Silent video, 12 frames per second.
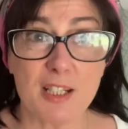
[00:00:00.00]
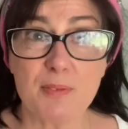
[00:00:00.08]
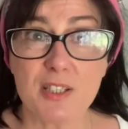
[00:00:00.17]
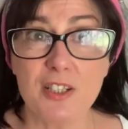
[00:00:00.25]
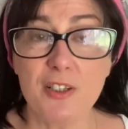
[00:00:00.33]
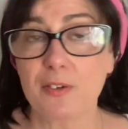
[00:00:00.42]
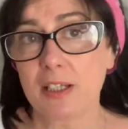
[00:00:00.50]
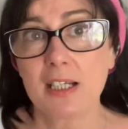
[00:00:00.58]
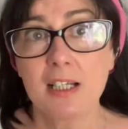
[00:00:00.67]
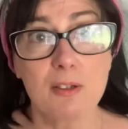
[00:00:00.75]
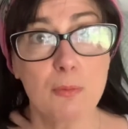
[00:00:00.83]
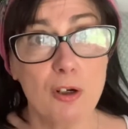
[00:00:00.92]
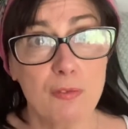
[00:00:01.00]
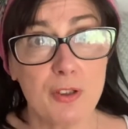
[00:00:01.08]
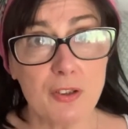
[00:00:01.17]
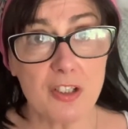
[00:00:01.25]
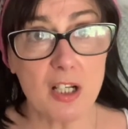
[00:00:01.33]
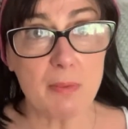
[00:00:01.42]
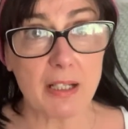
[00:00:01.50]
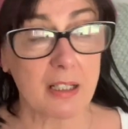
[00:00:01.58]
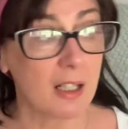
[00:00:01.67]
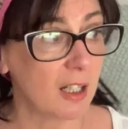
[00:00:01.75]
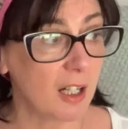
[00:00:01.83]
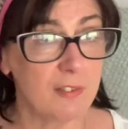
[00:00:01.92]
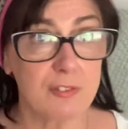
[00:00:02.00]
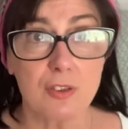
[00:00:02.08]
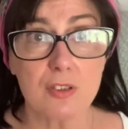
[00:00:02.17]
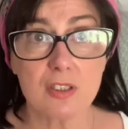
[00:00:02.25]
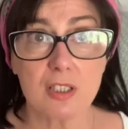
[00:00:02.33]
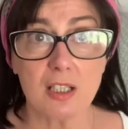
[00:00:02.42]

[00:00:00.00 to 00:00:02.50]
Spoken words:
soon. What have we got coming? I've got